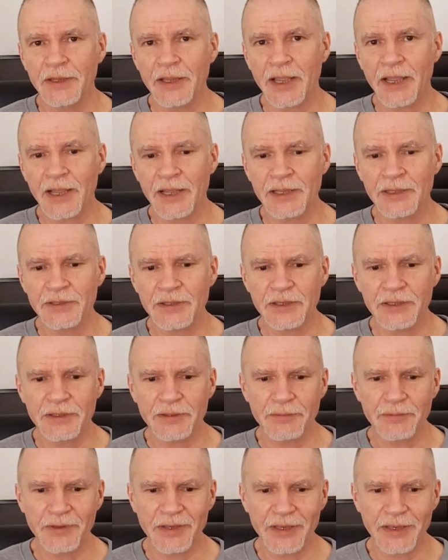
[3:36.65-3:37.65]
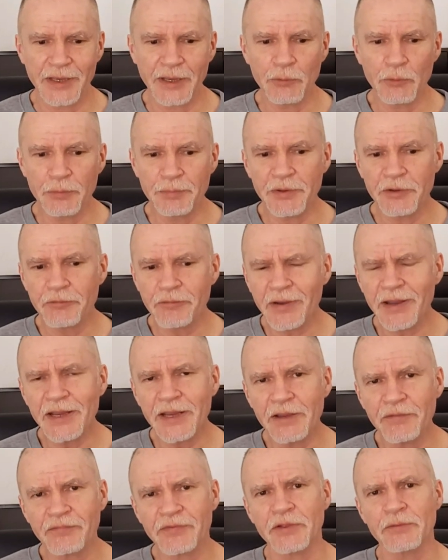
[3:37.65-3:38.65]
And it would be
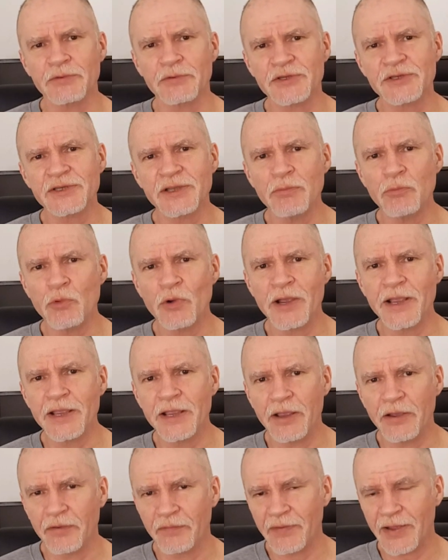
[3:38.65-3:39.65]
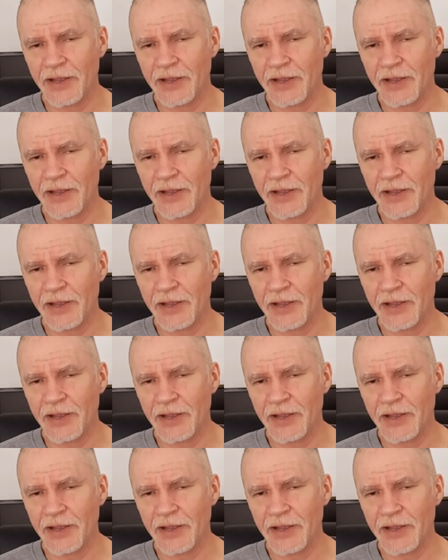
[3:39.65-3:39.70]
great if there was some way of